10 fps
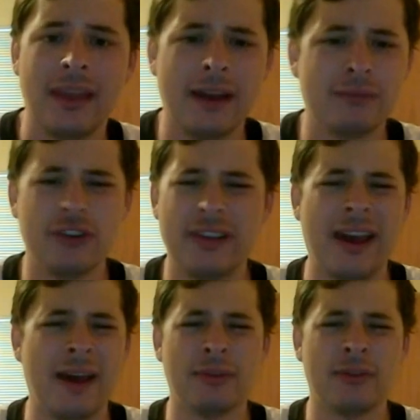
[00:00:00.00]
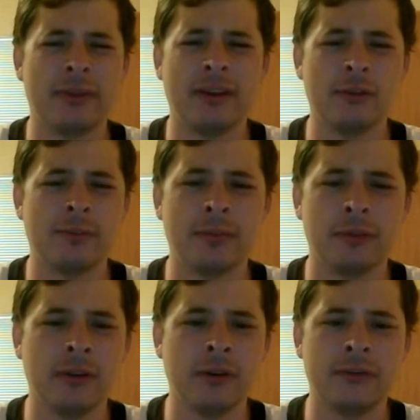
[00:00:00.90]
I'm sure that happens with other
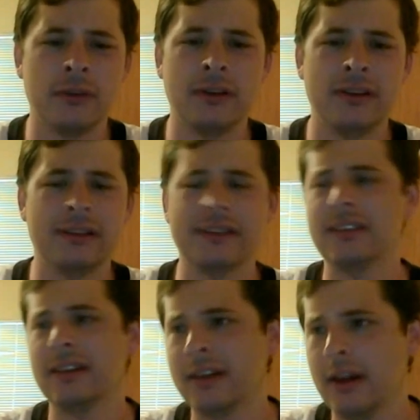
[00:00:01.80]
people, though. If you listen to